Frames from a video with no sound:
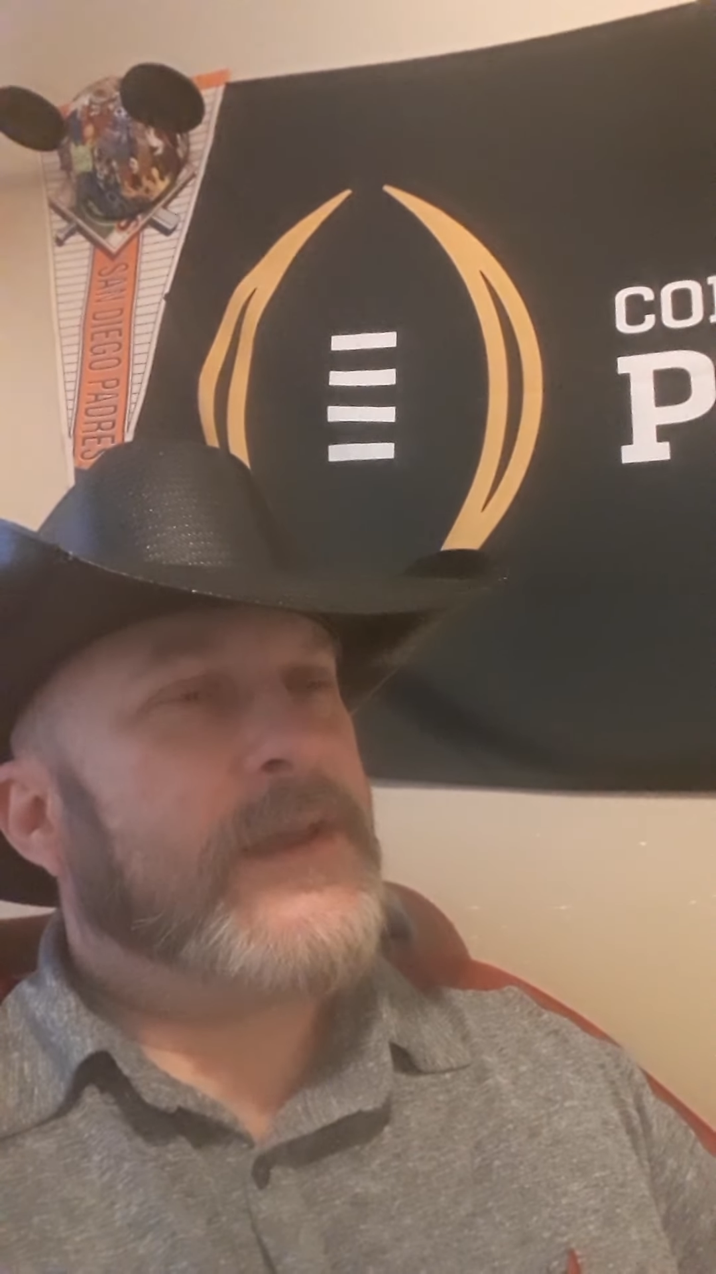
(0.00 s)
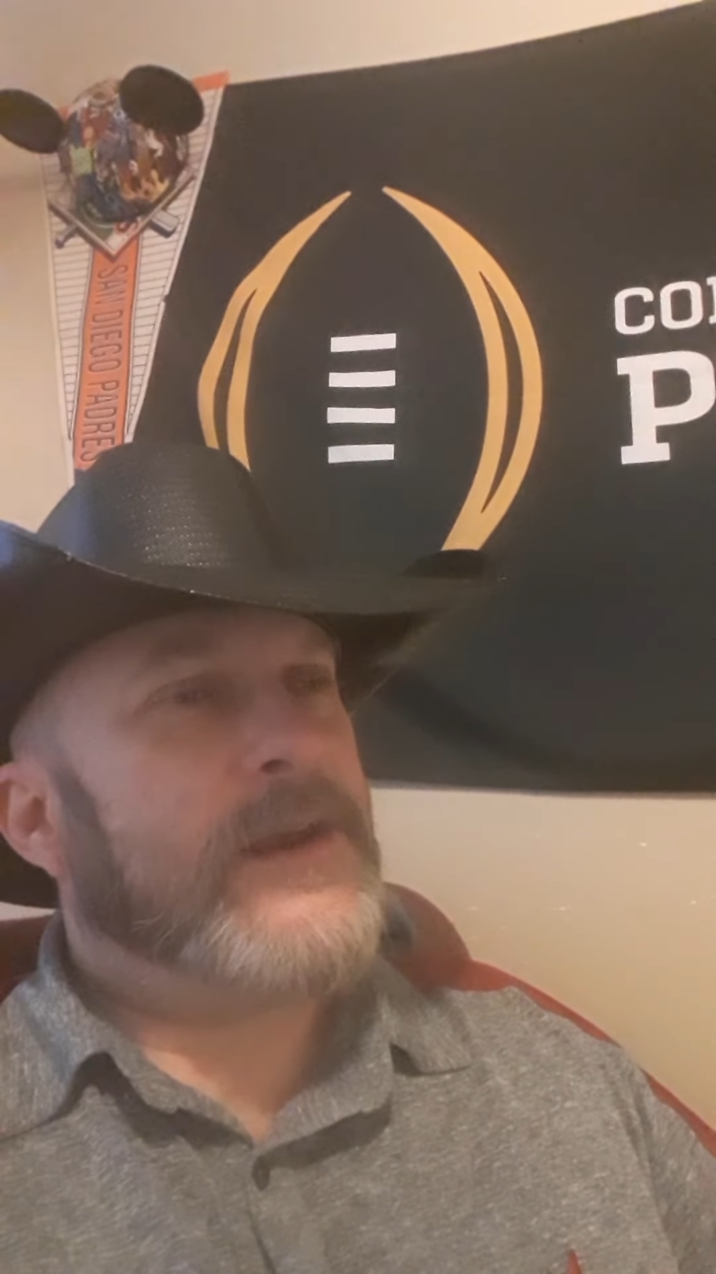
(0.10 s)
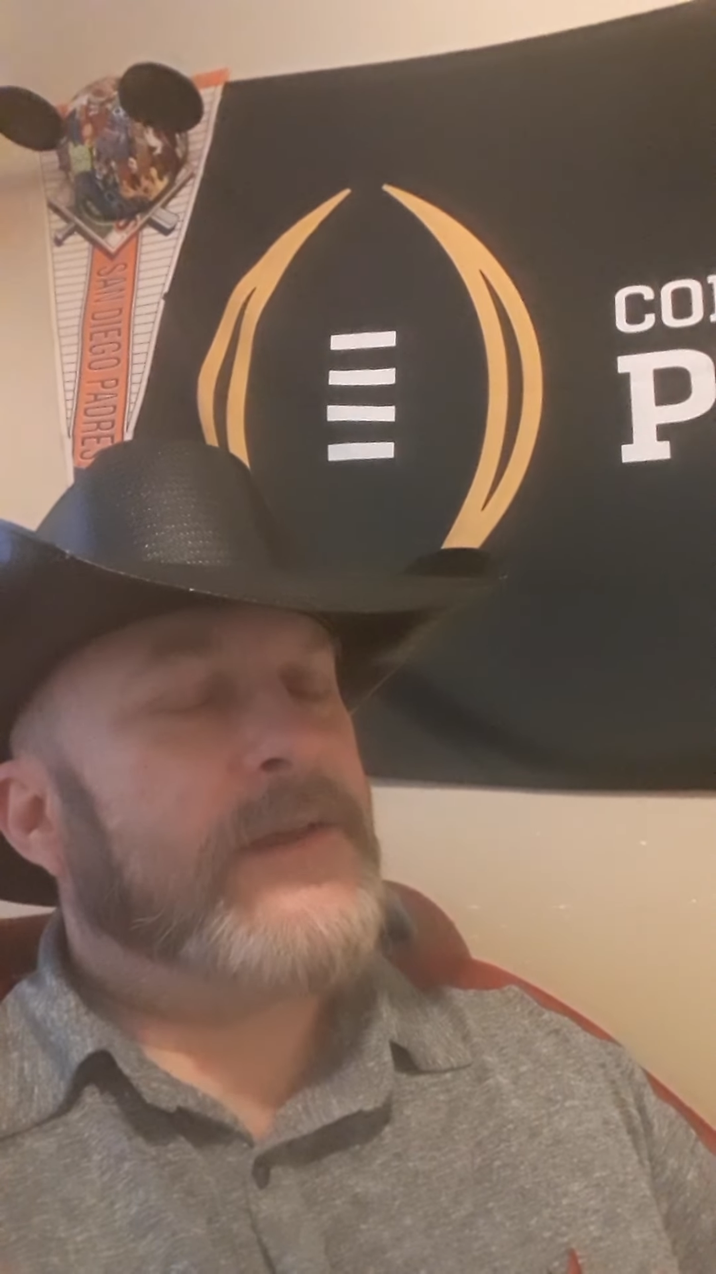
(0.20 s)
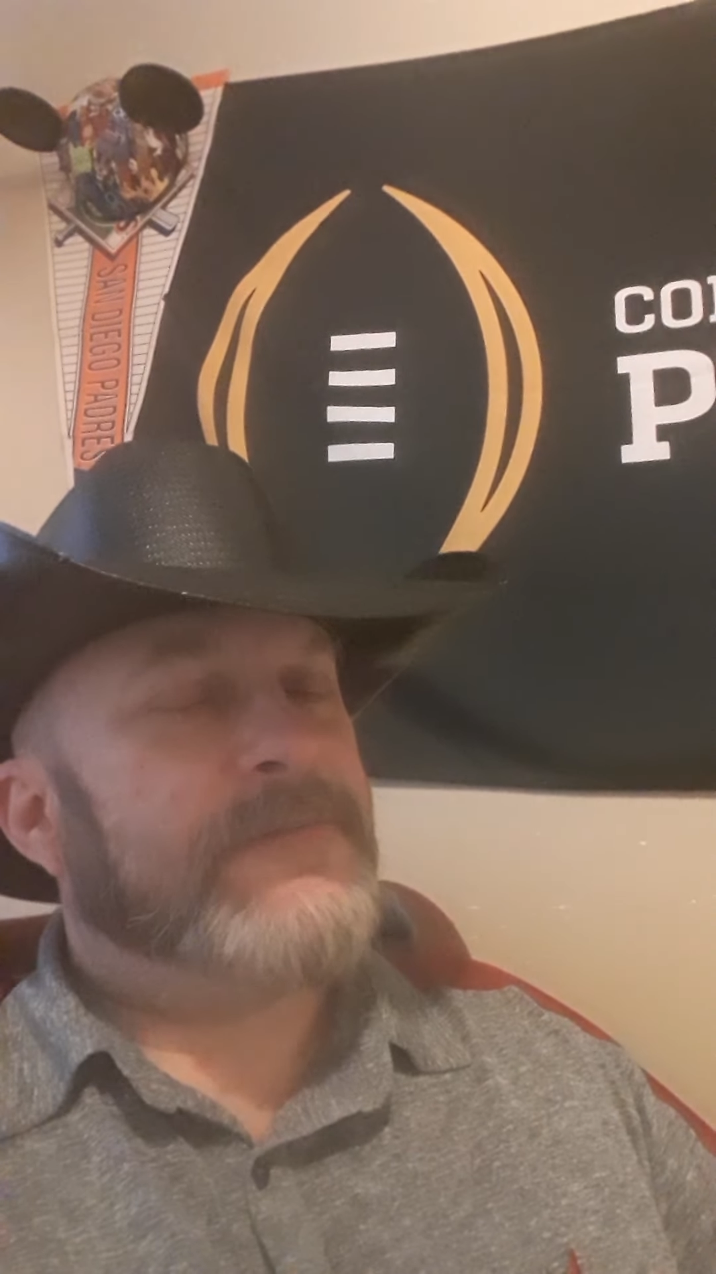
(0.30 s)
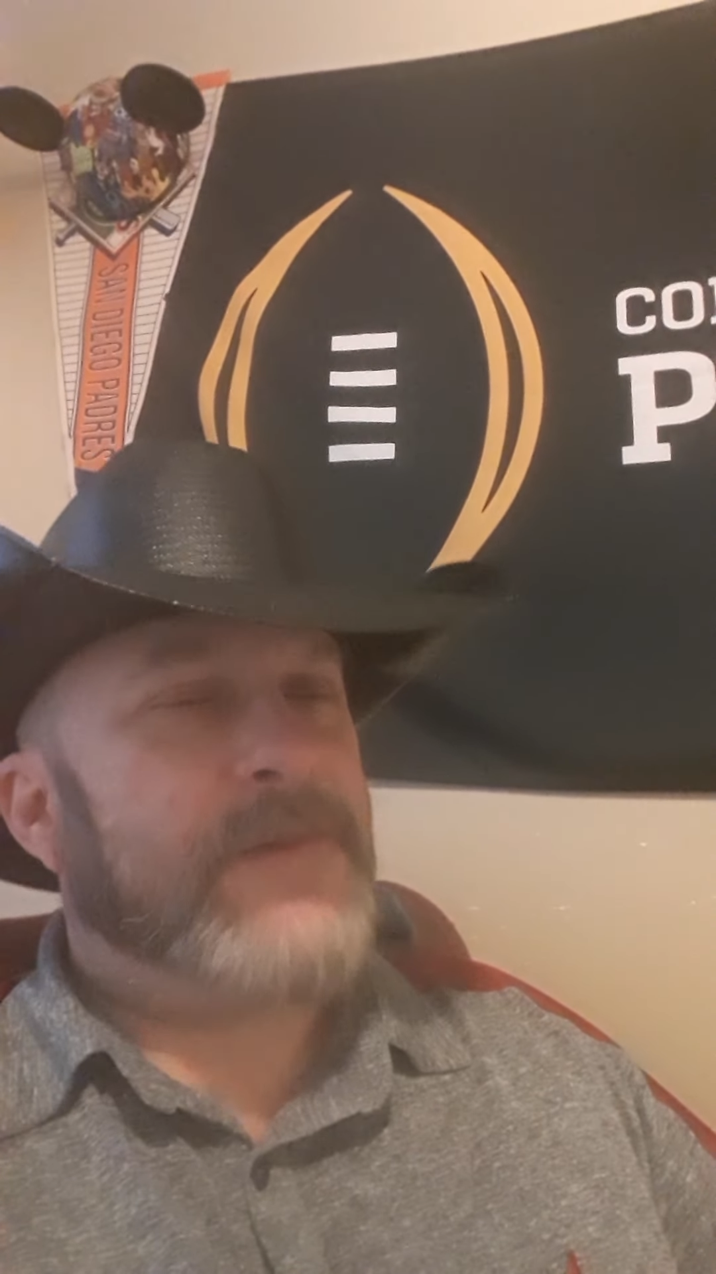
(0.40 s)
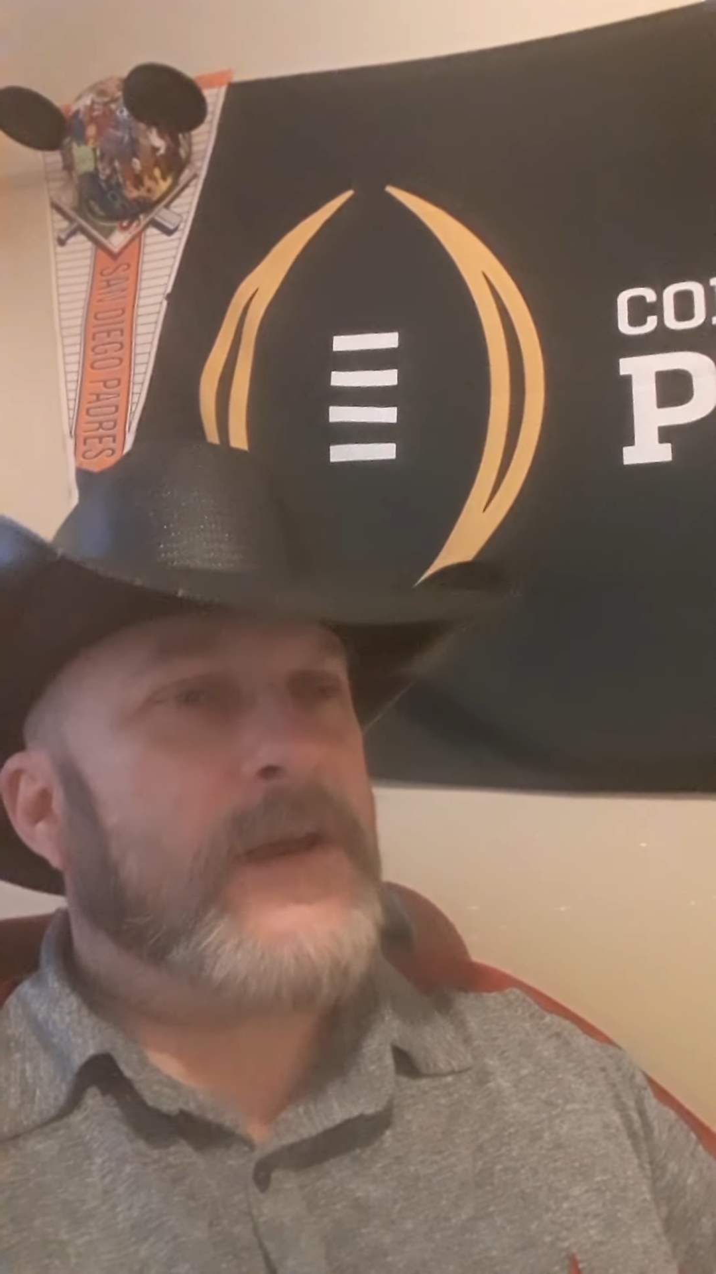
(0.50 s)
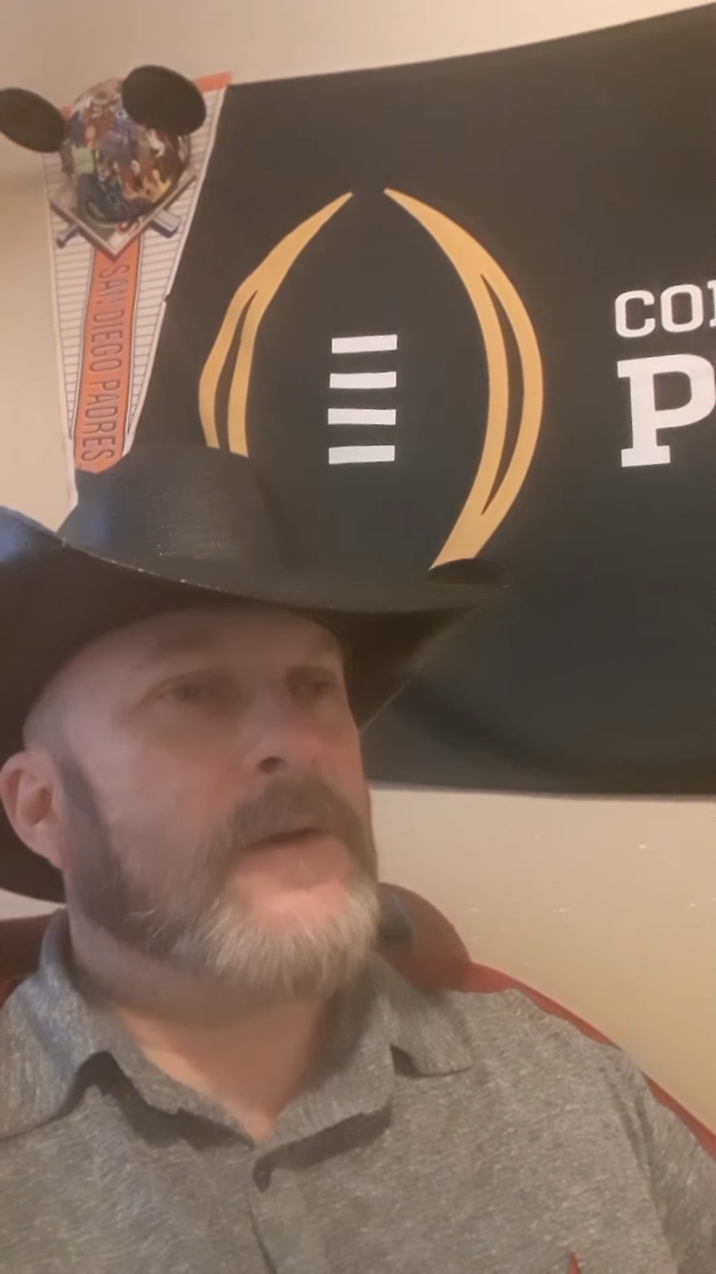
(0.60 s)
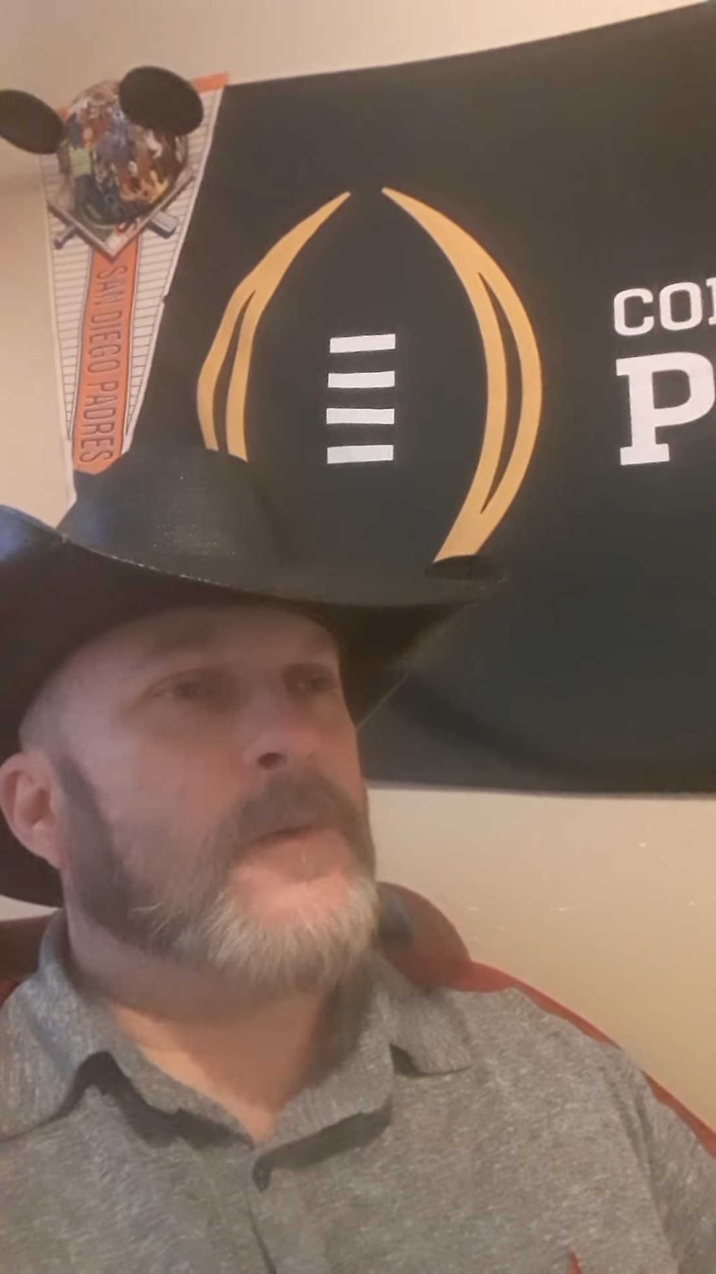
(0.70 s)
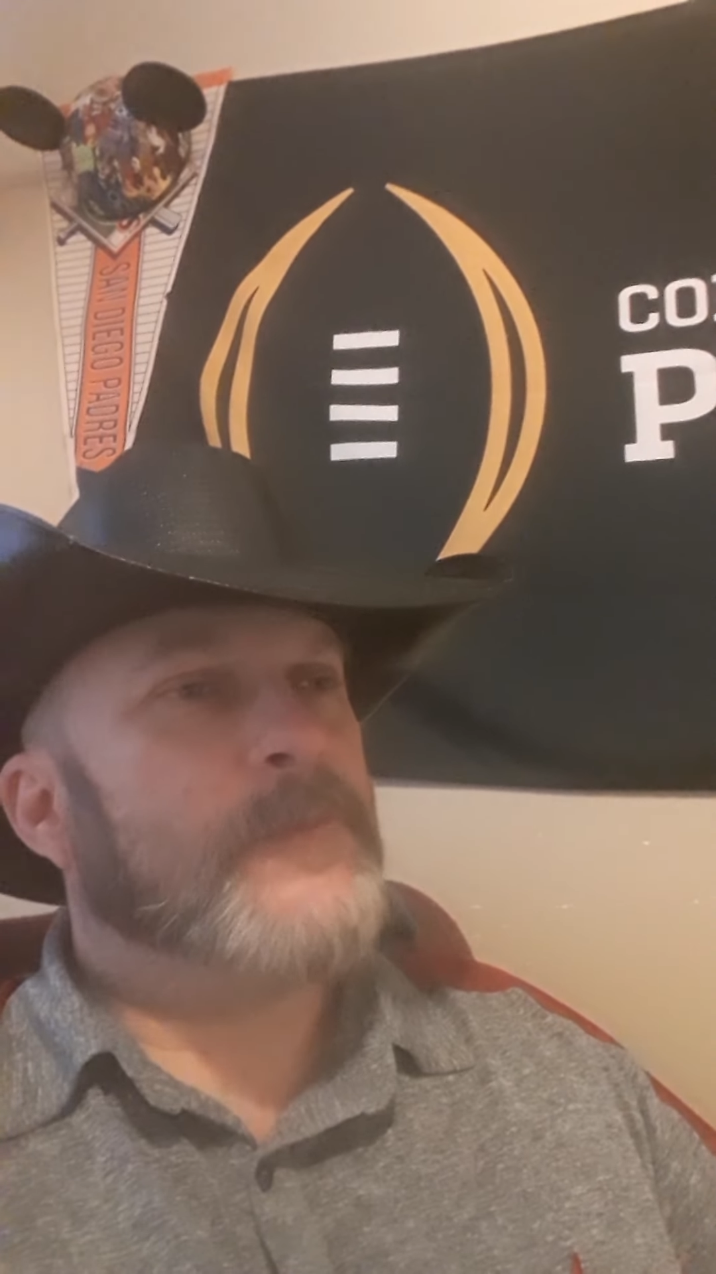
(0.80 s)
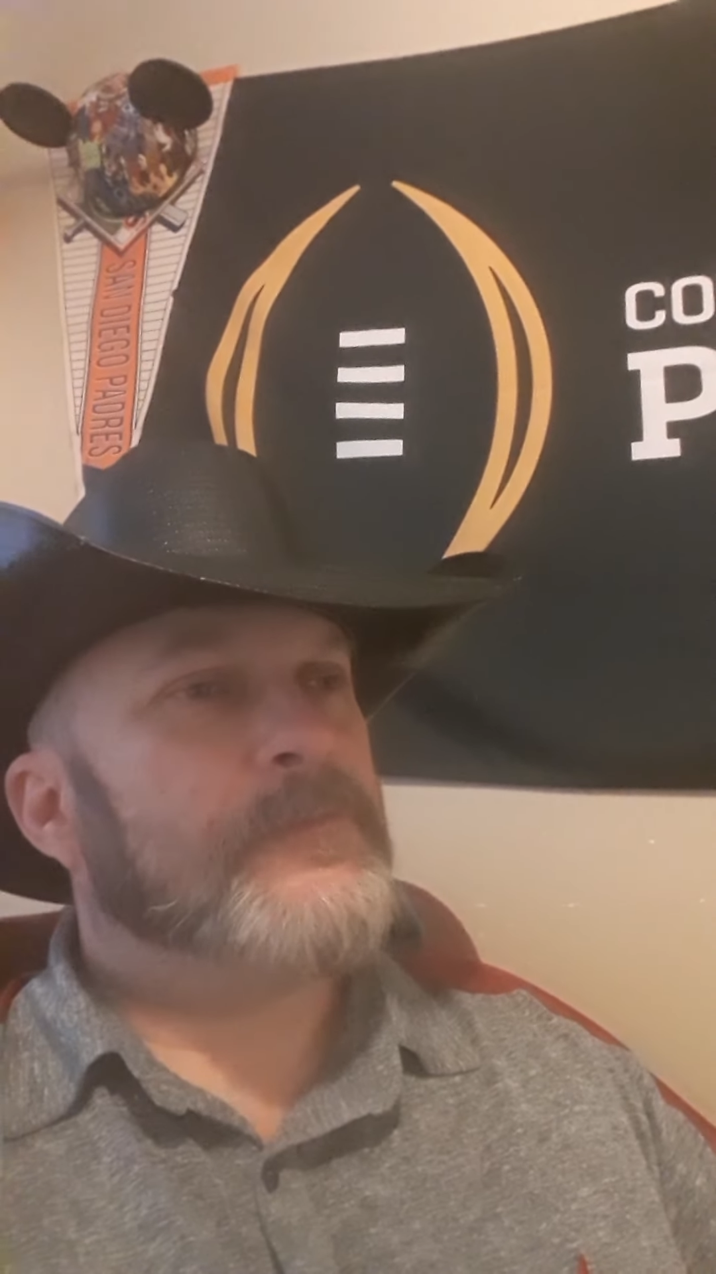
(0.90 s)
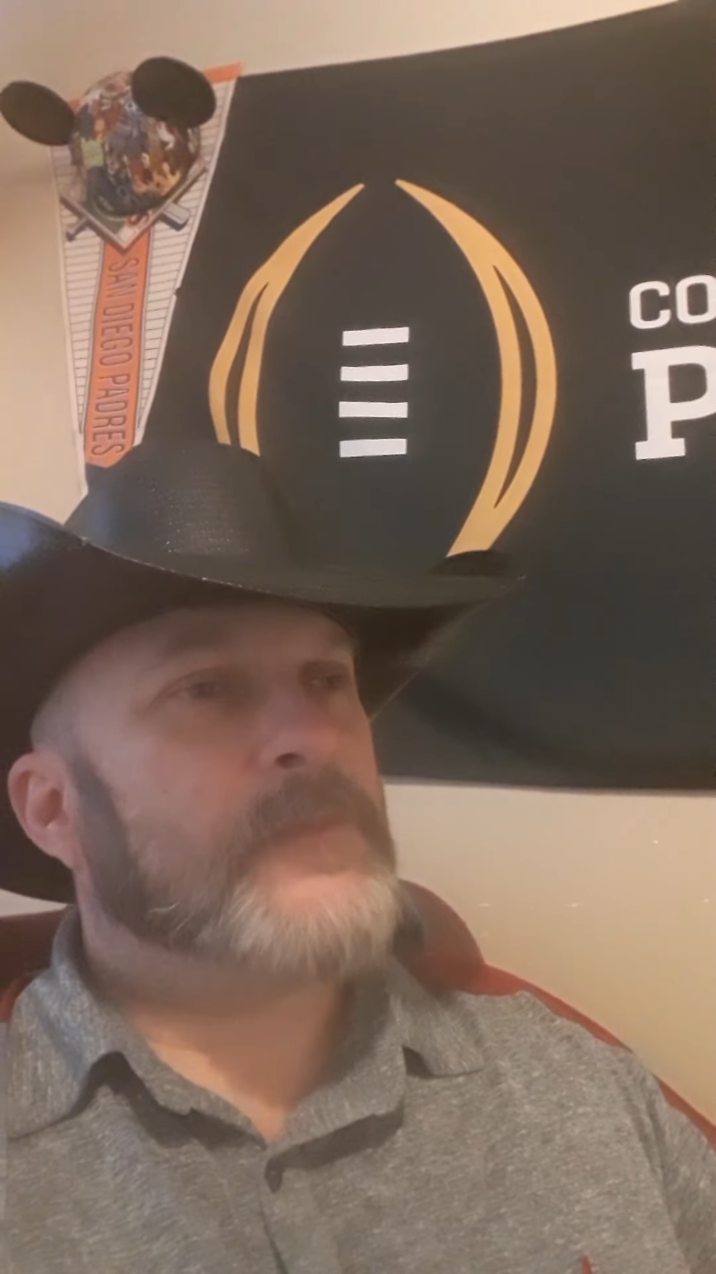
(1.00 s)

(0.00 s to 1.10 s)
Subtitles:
NFL.